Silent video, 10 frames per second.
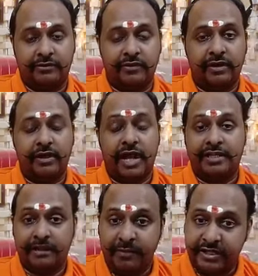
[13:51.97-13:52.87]
Okay,
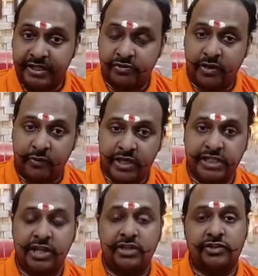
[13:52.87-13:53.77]
other patients who are
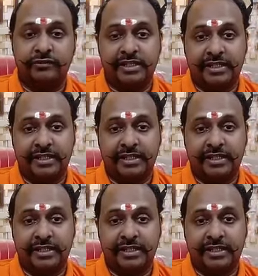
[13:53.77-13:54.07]
watching also will